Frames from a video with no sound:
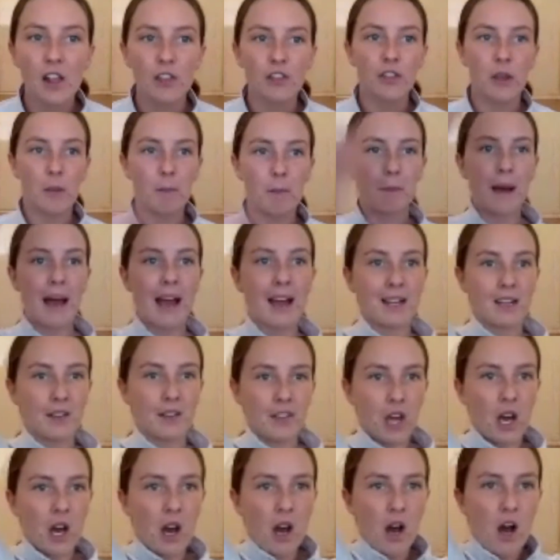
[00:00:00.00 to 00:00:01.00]
the back of
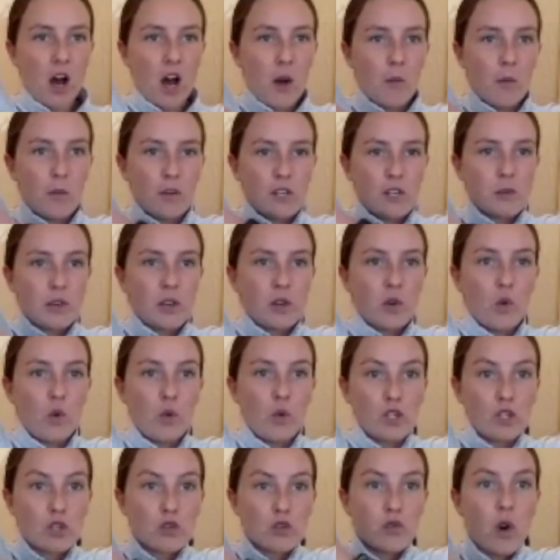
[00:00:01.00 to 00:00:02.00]
the arm, which we call
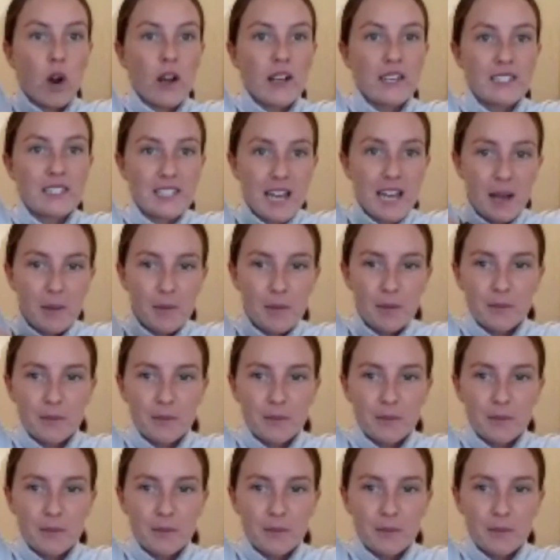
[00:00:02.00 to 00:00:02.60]
the tricep.